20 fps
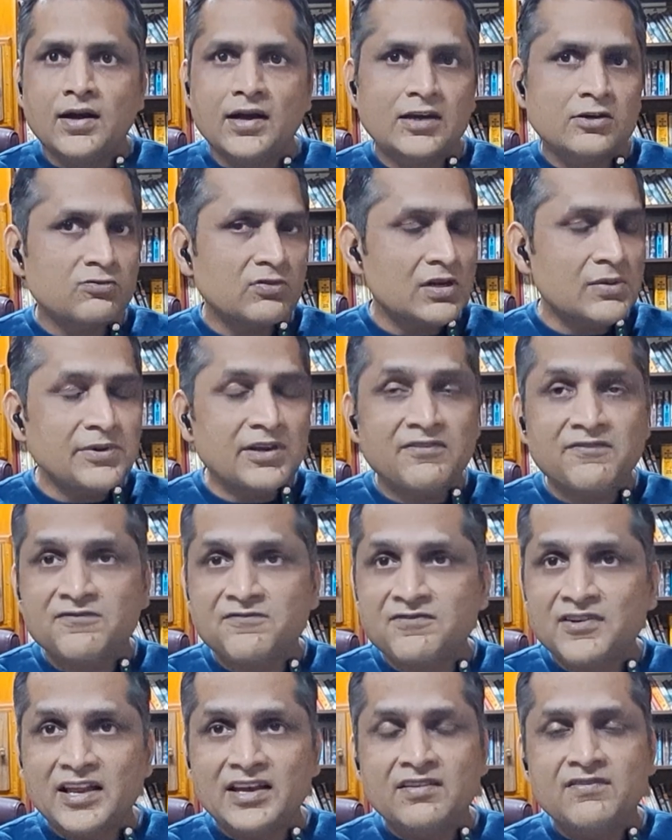It will be a
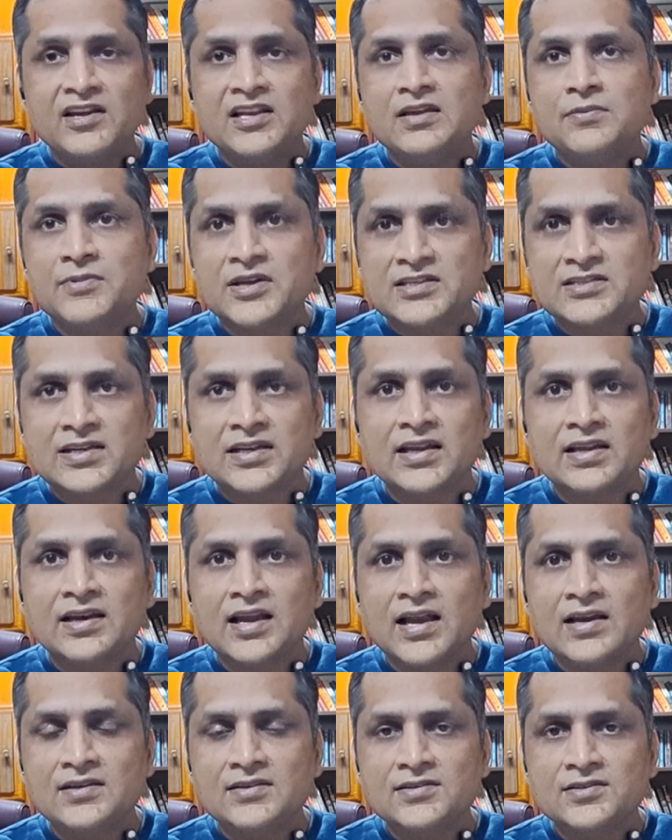very basic
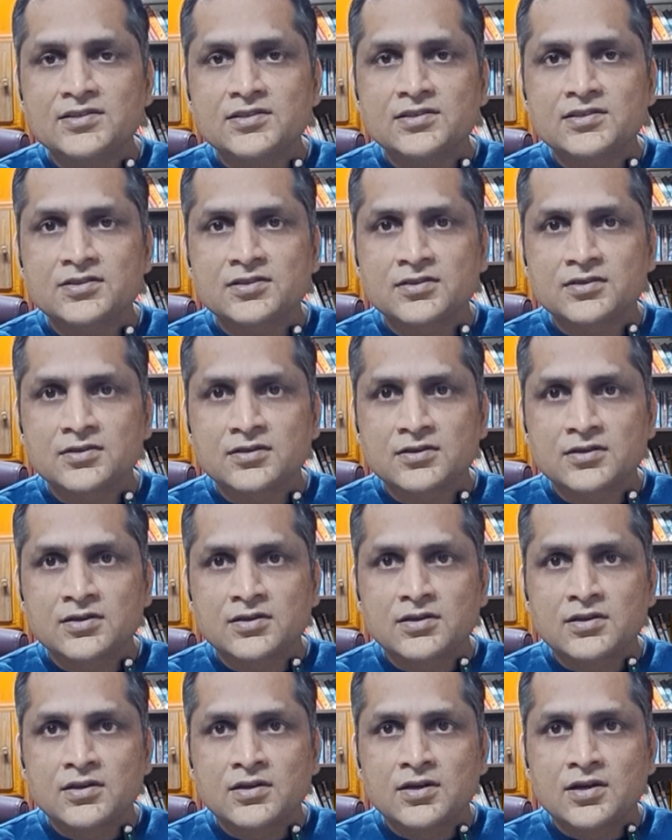analysis,
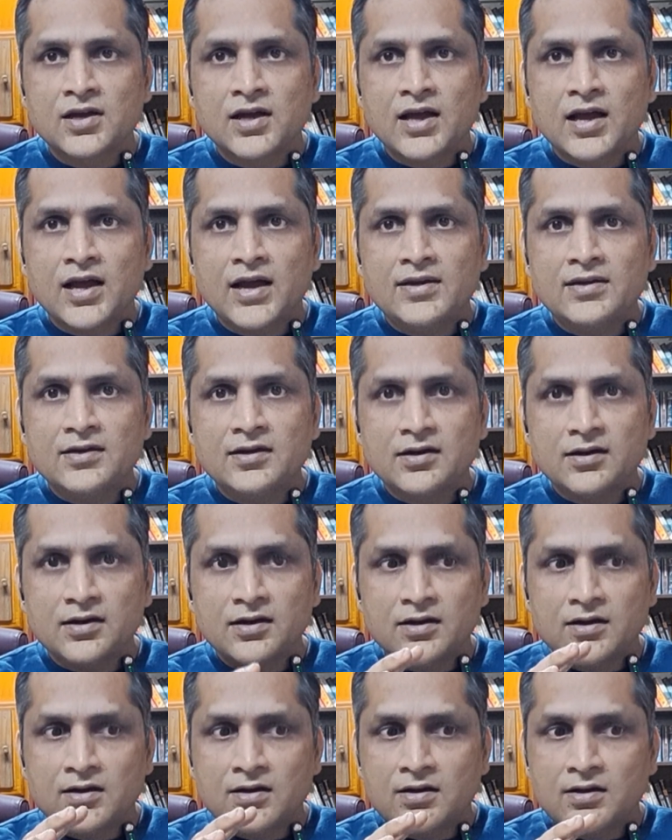and
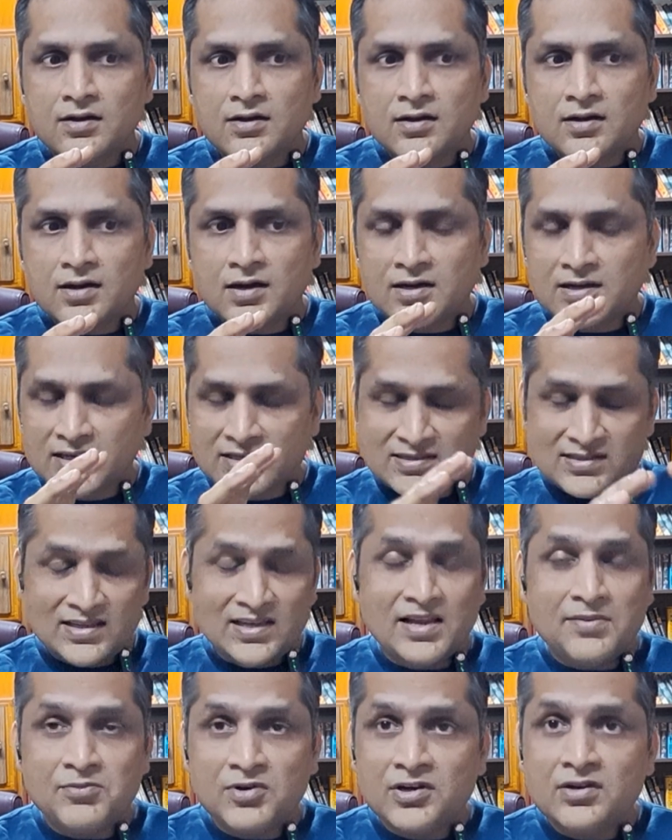a
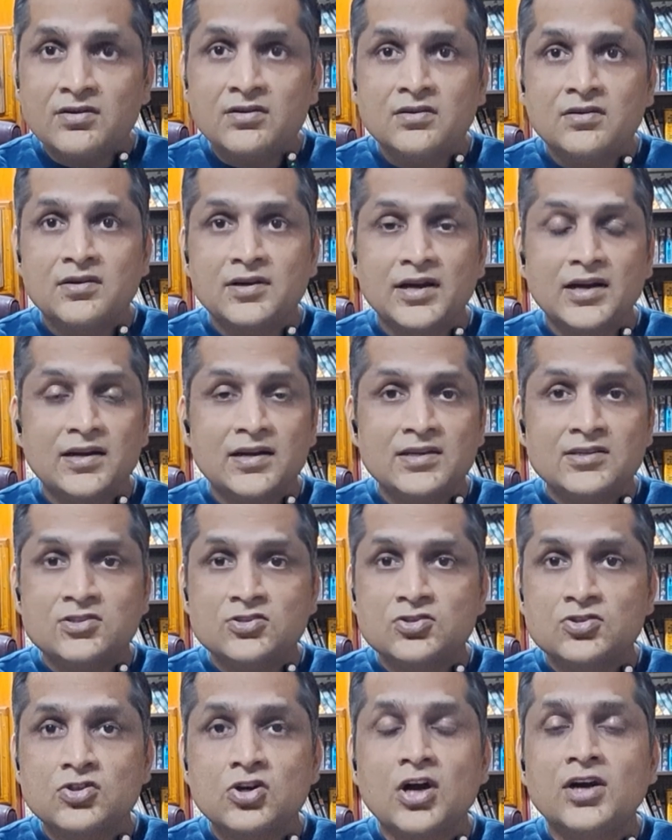disclaimer: it
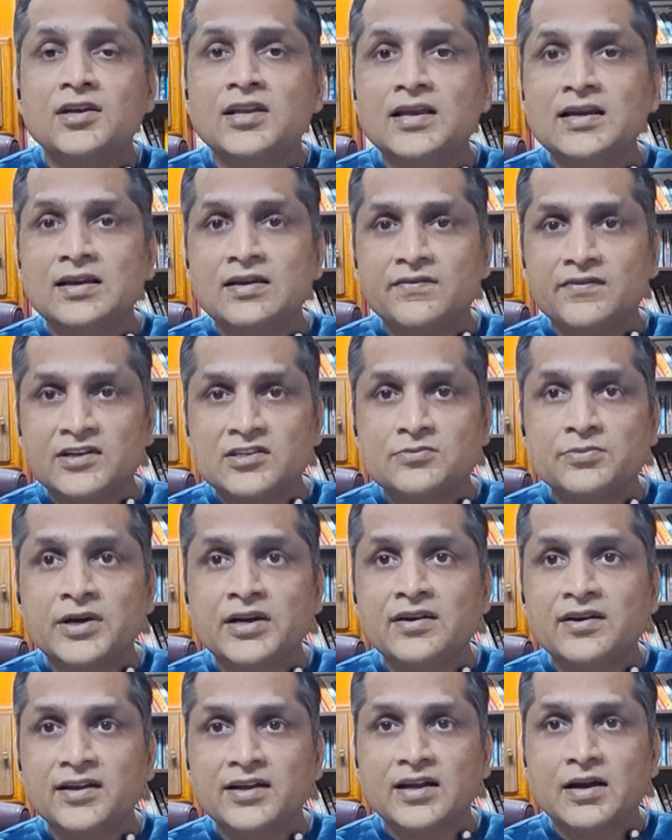is not an
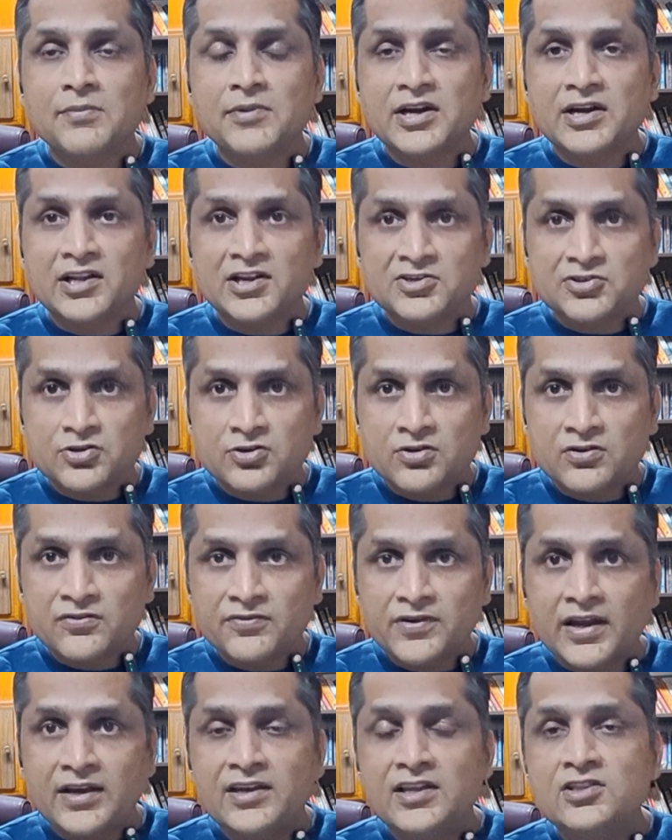investment recommendation
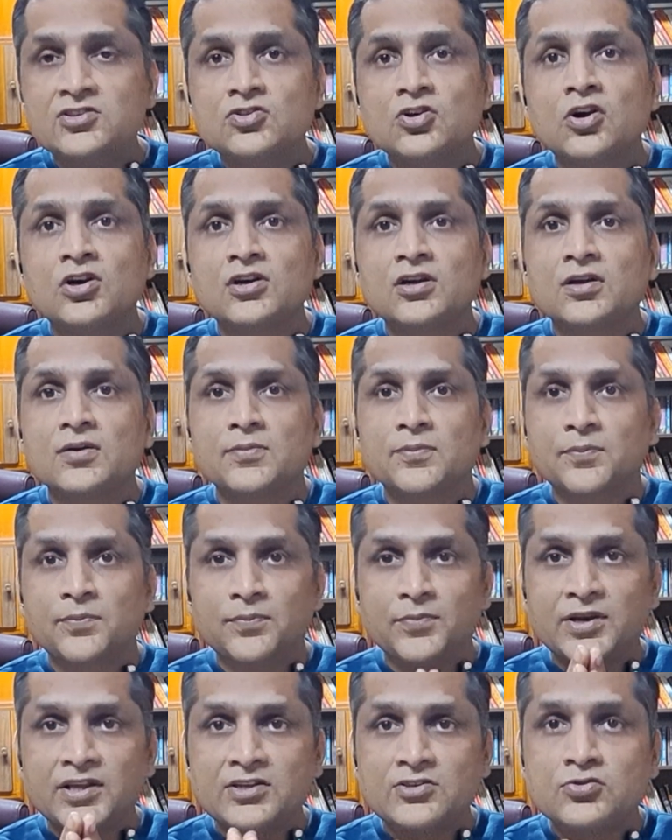of any sort.
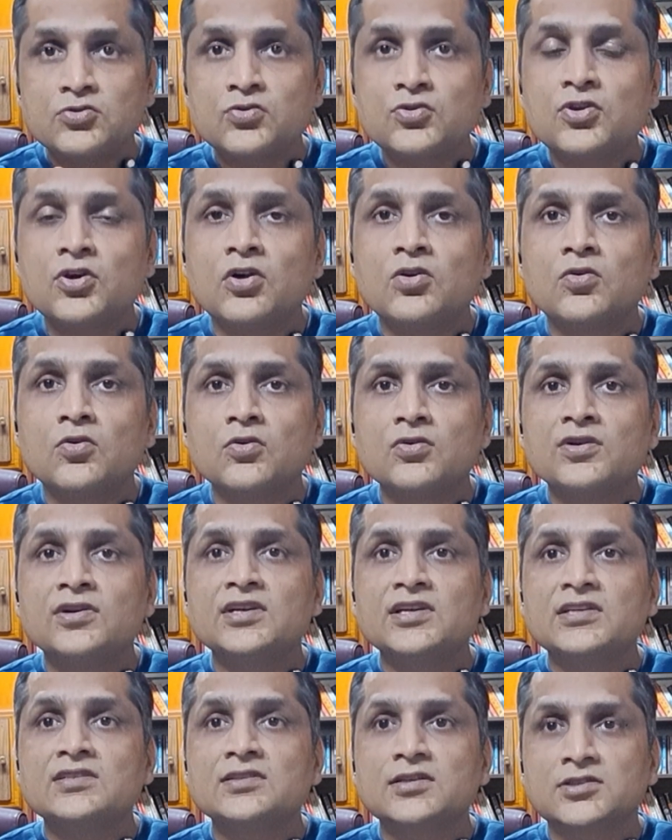Please do your own
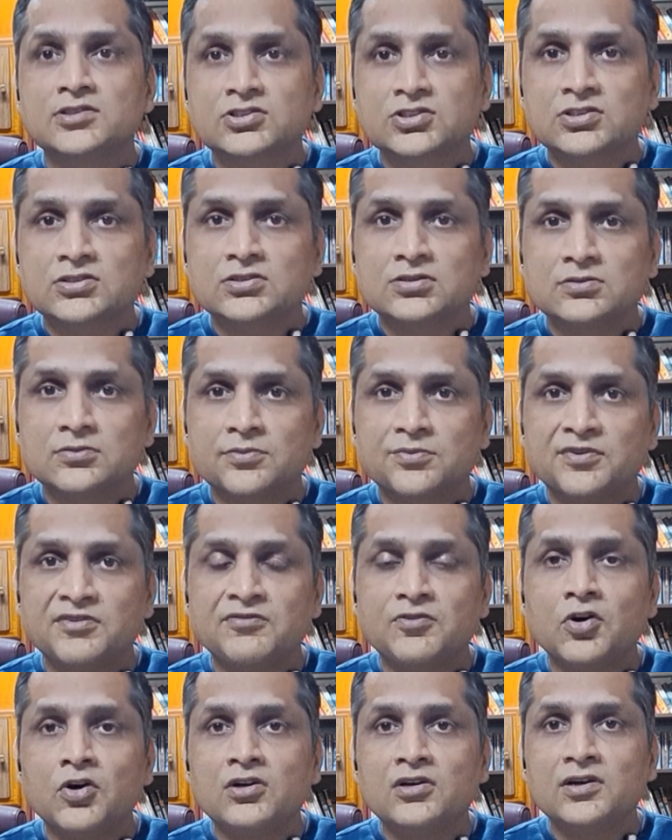research
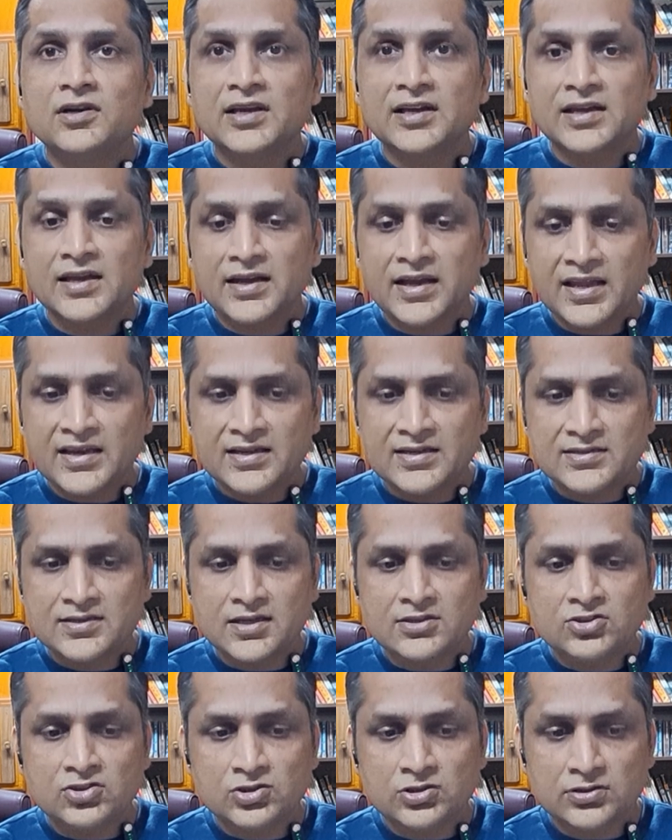before taking any
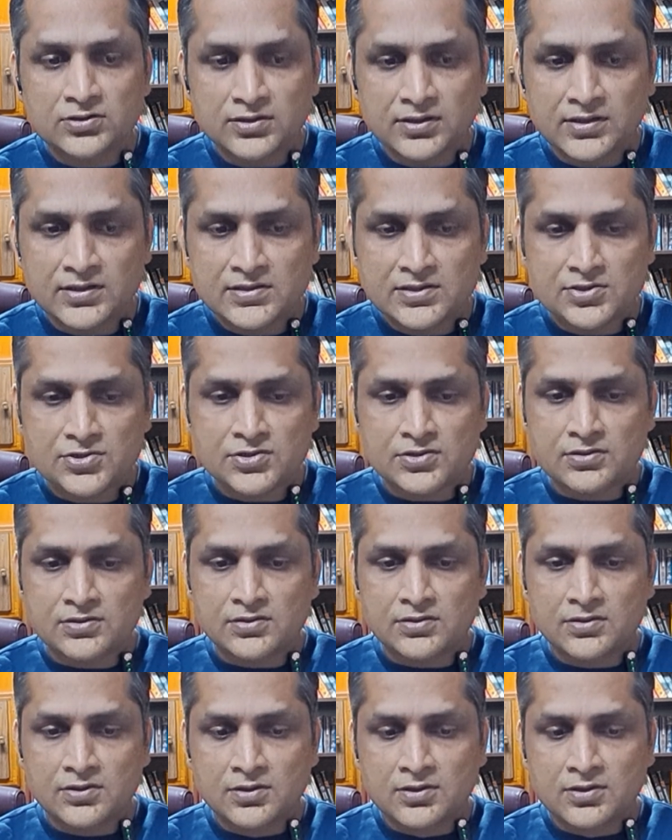such decision.